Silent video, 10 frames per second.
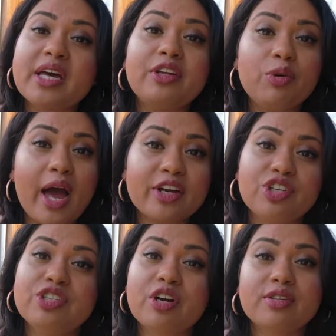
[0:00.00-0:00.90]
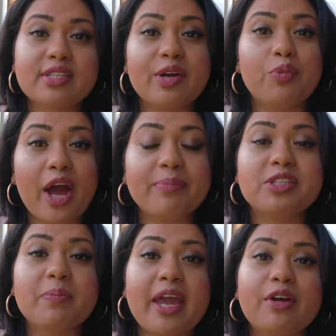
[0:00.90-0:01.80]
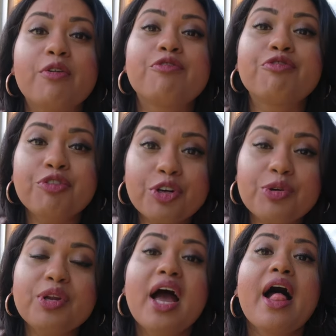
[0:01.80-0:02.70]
and you actually start seeing ripe tomato fruit,